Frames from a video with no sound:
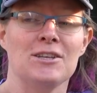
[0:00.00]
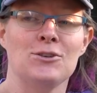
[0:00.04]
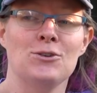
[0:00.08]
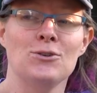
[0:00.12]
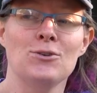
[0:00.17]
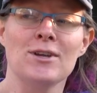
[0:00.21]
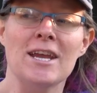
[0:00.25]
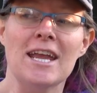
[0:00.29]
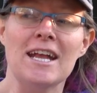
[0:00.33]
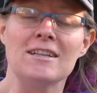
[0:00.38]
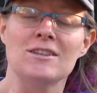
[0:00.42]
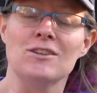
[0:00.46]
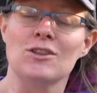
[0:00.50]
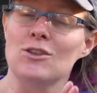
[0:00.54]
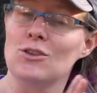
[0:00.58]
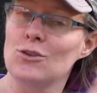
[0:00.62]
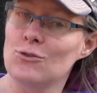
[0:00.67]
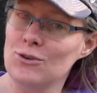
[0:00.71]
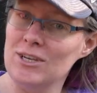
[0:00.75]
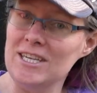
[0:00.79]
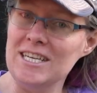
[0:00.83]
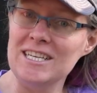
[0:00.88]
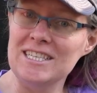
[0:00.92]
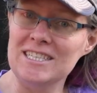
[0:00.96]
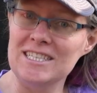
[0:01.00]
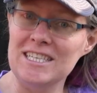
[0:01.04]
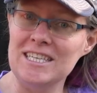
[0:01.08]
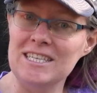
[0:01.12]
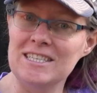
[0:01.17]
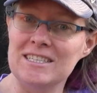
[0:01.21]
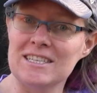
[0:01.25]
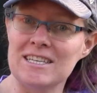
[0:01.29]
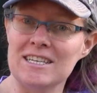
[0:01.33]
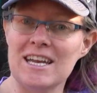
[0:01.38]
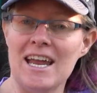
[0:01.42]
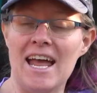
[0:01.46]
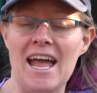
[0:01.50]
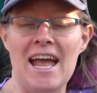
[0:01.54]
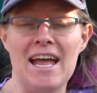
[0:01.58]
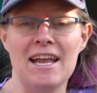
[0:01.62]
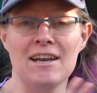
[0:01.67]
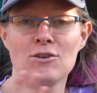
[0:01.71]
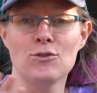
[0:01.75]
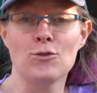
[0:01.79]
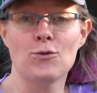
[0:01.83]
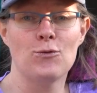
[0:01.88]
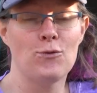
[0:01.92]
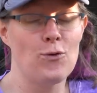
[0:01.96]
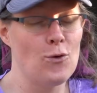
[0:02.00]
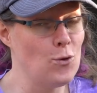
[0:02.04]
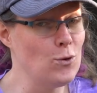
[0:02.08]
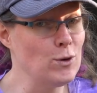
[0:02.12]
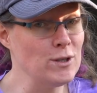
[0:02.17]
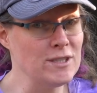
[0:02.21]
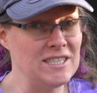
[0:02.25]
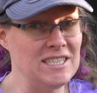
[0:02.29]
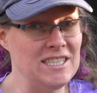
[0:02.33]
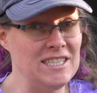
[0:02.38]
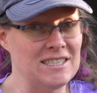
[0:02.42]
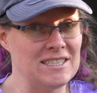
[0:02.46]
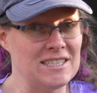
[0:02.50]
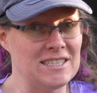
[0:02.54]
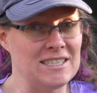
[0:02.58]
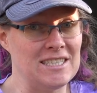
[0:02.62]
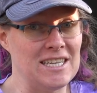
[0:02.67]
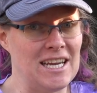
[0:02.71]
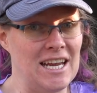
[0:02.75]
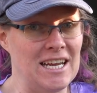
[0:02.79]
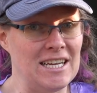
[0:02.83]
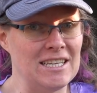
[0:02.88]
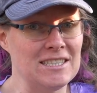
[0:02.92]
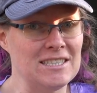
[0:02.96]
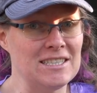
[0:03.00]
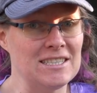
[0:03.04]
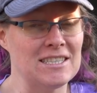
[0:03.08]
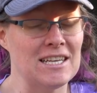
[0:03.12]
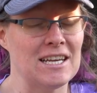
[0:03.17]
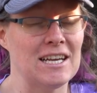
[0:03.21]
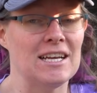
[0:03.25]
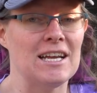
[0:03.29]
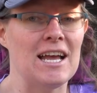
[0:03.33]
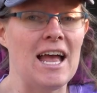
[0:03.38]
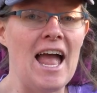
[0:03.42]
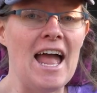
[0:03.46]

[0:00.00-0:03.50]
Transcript: You get three season and four season tents,